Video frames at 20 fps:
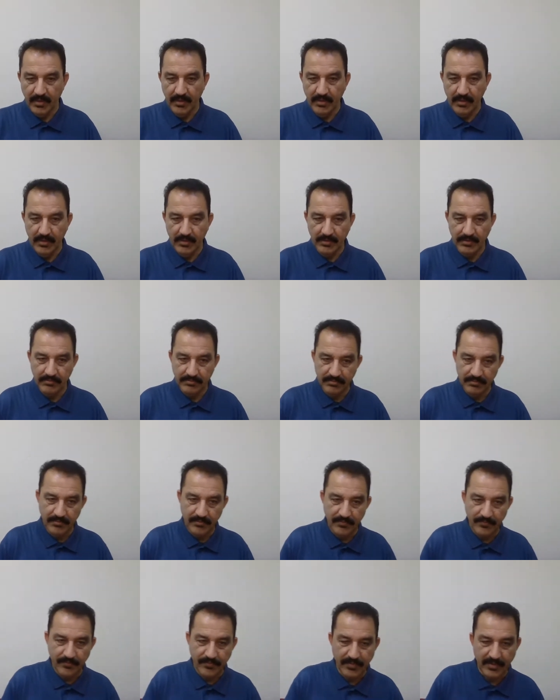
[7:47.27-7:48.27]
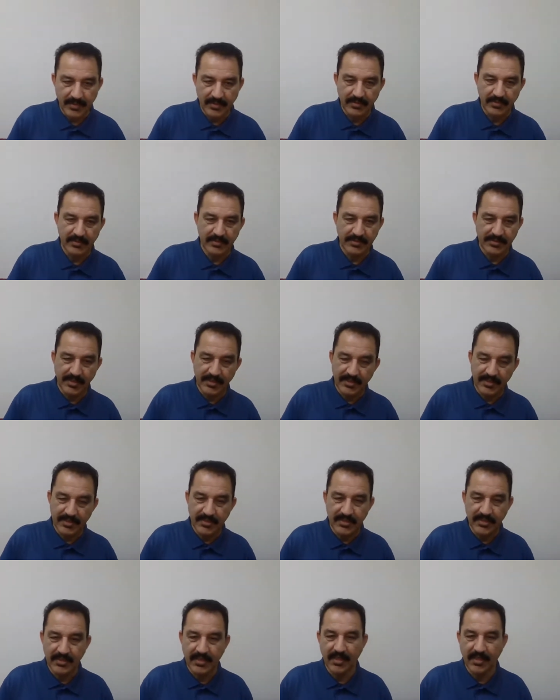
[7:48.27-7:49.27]
uh,
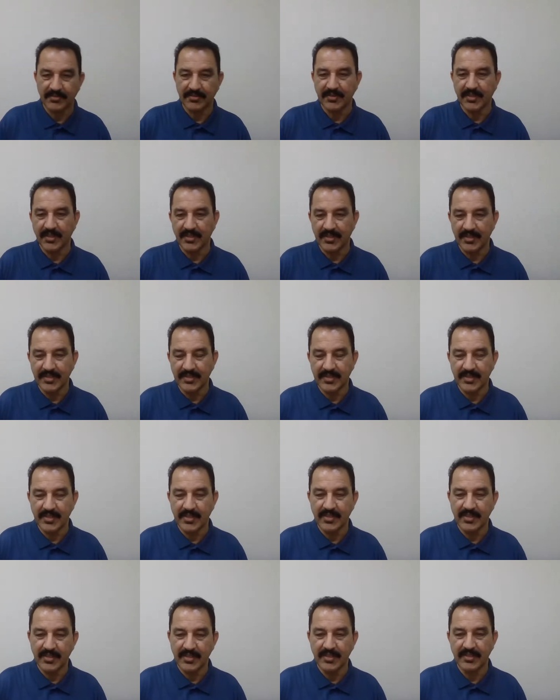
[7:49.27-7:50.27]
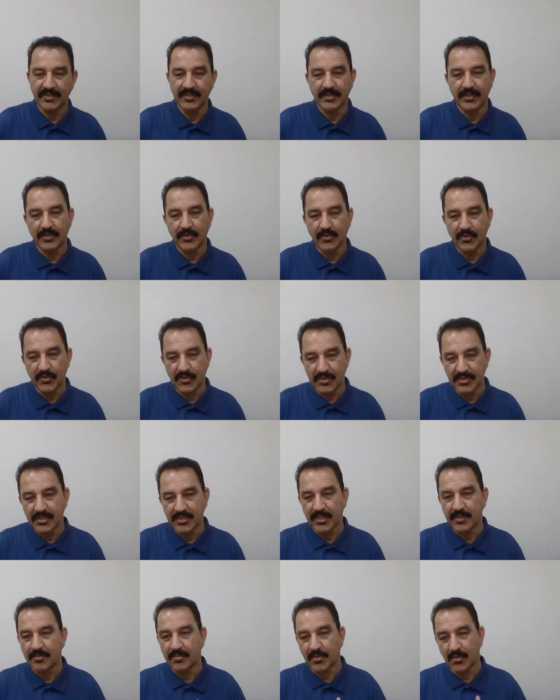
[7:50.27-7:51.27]
strategy of the area and the
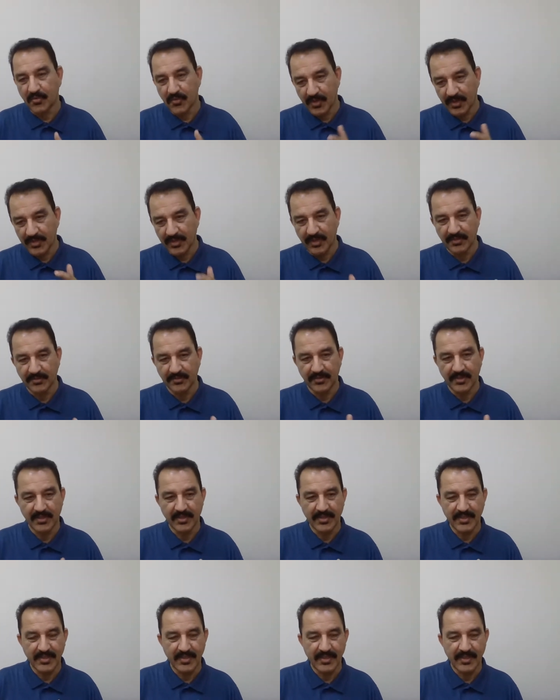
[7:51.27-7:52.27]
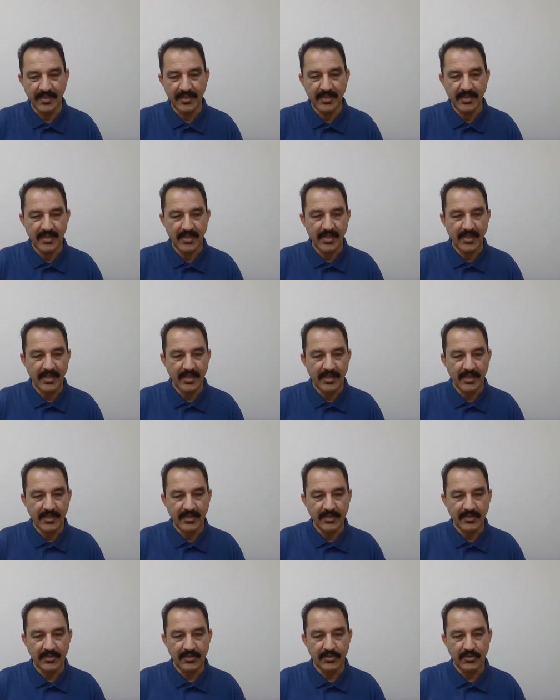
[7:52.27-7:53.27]
original profile of the area.
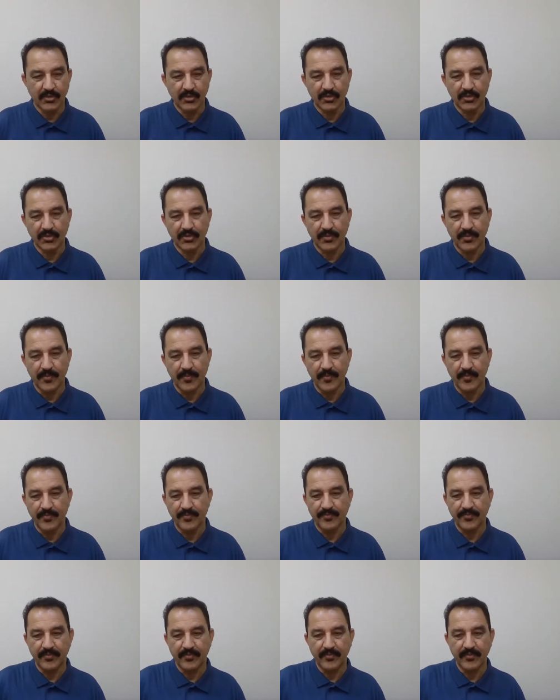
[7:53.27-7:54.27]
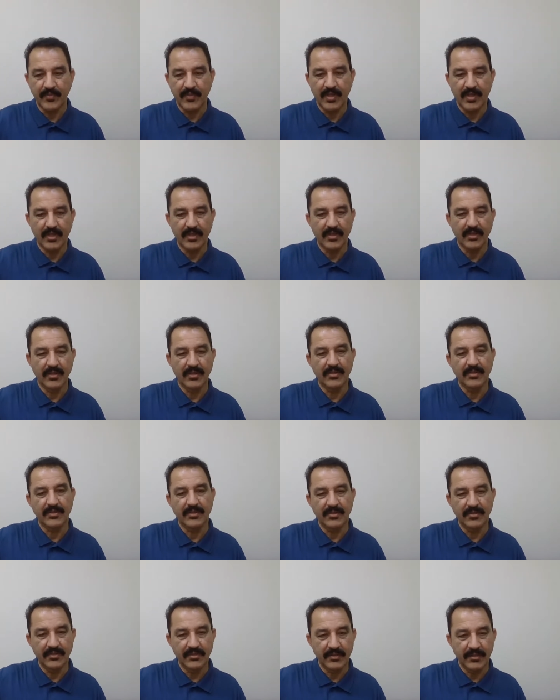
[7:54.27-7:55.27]
So
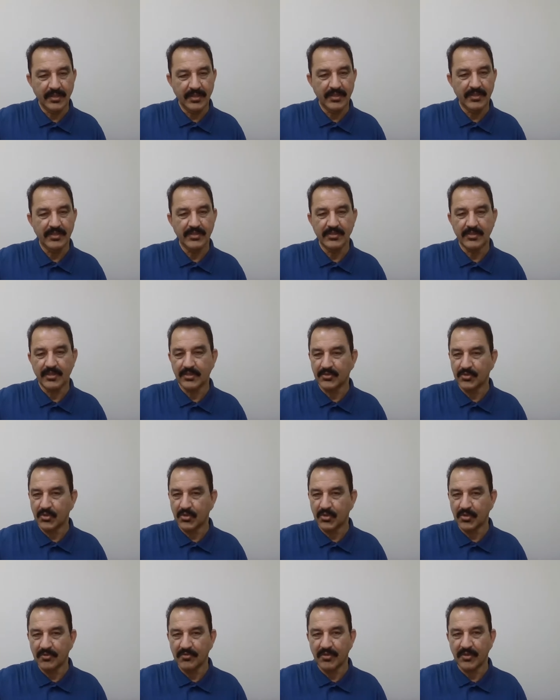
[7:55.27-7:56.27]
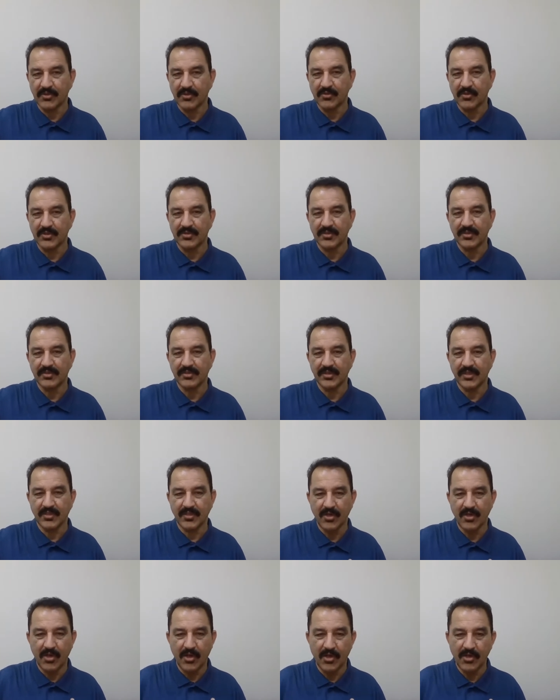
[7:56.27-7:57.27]
there is also a one question that
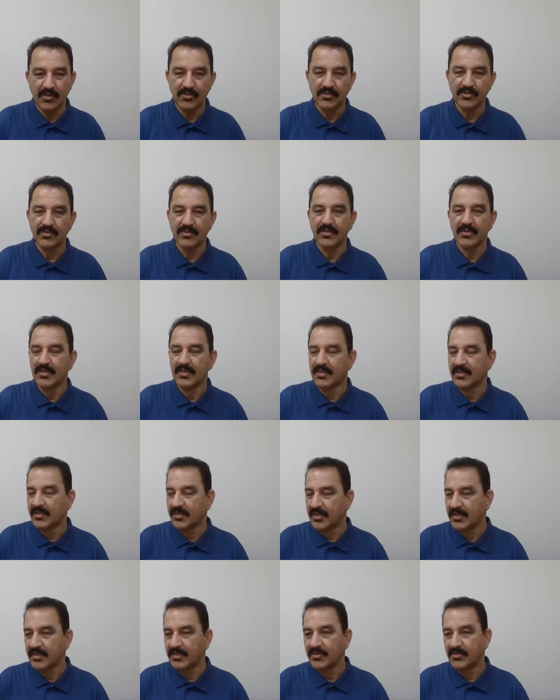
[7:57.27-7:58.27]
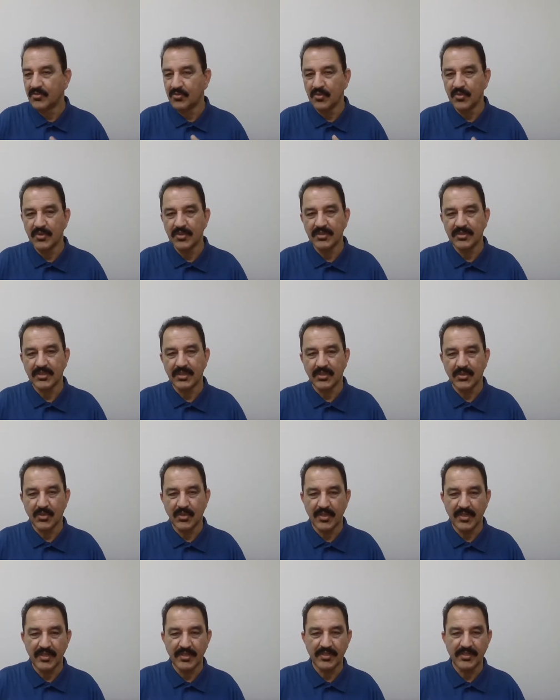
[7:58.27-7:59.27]
how did we
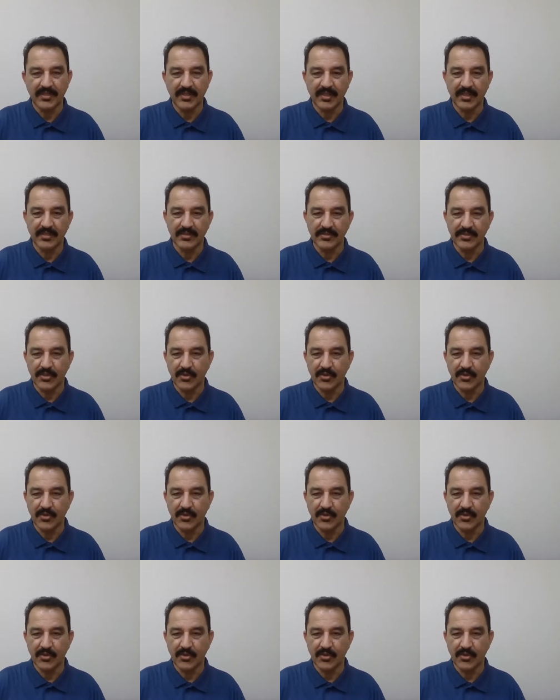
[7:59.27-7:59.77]
calculate the